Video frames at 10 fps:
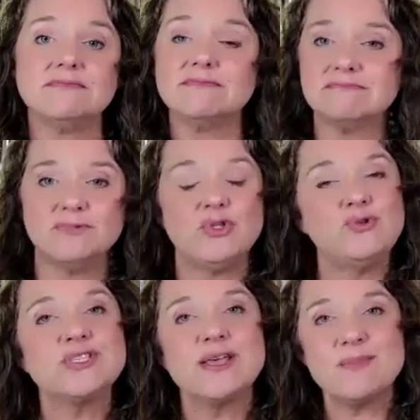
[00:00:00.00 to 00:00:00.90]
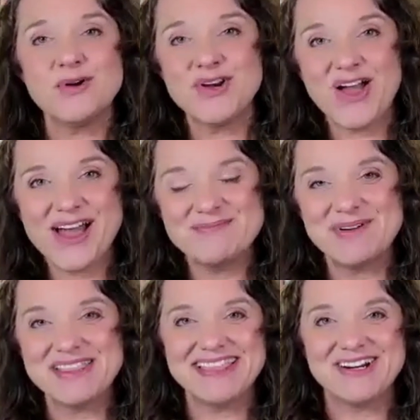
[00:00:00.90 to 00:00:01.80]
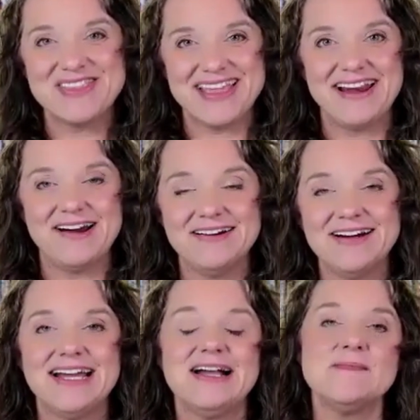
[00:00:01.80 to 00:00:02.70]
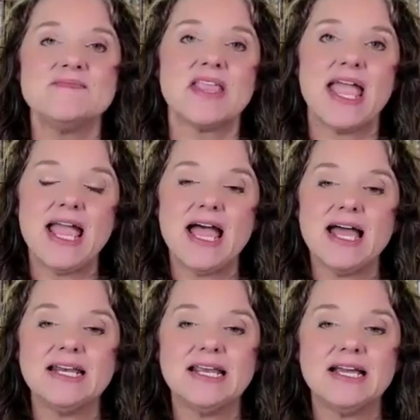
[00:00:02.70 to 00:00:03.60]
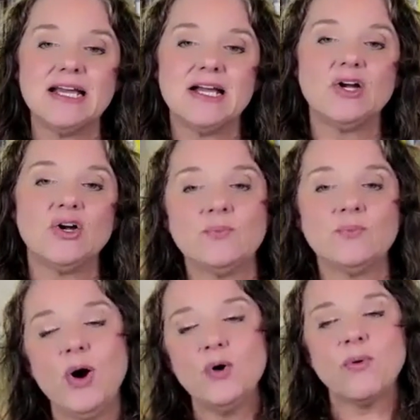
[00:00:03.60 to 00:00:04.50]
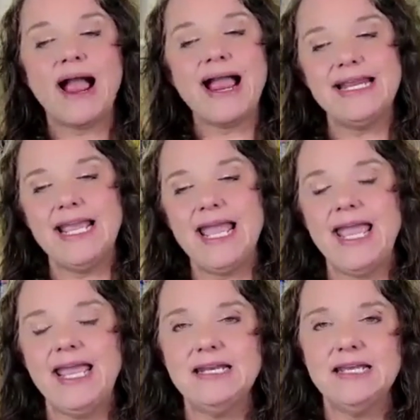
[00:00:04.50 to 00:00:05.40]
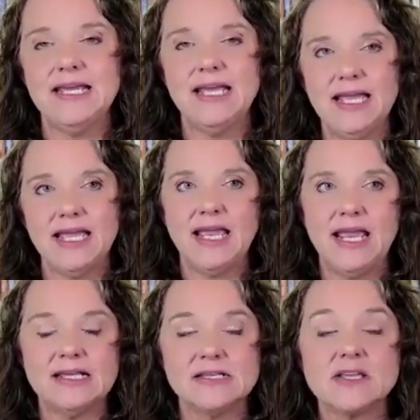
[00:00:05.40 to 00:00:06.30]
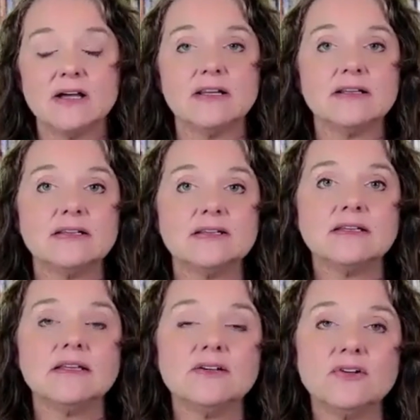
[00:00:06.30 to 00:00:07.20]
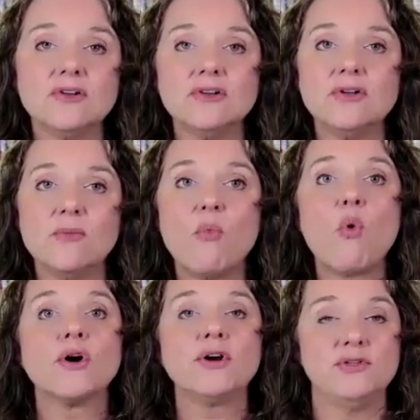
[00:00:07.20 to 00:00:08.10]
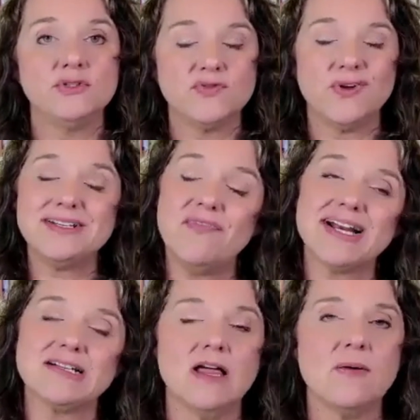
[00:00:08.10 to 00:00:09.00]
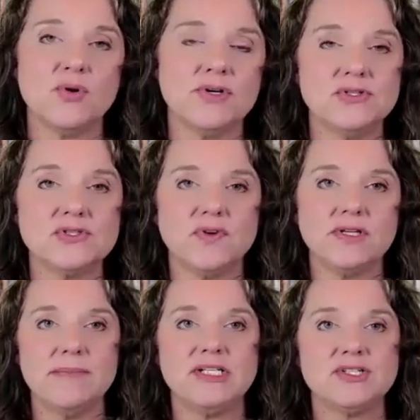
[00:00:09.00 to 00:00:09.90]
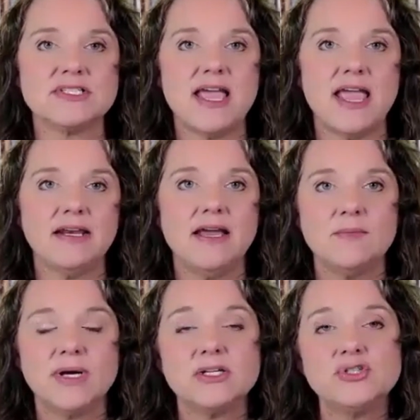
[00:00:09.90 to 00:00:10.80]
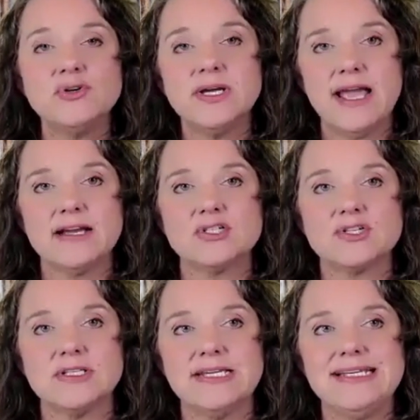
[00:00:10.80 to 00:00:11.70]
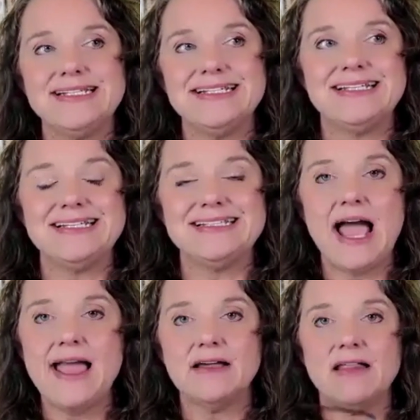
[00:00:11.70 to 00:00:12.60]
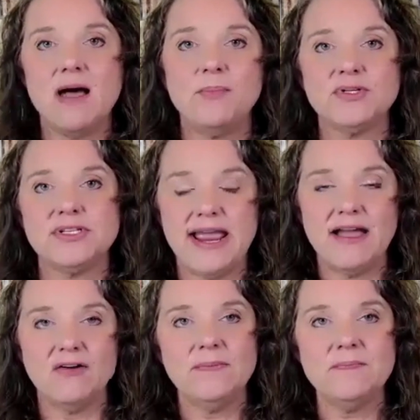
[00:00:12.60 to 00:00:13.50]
use them or not, but they're there. And Pro Writing Aid is a little more useful. In fact, a lot more useful, let me just say it, because you can actually dial up or down